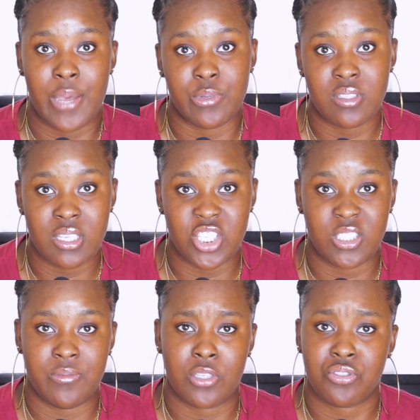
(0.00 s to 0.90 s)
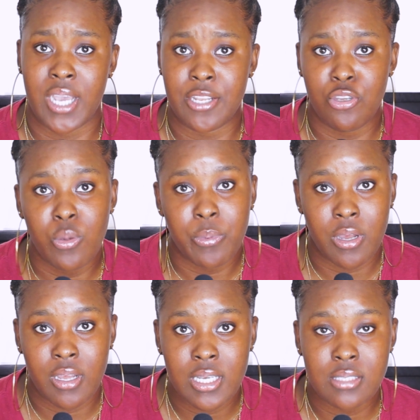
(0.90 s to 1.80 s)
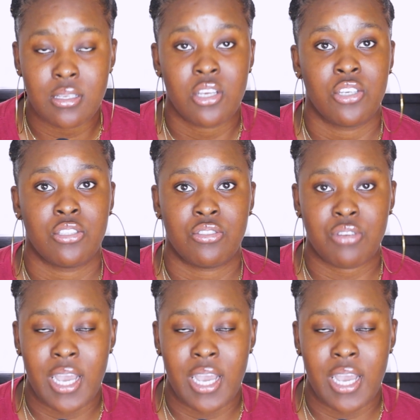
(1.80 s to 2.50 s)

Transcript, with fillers: i would suggest if you're trying new products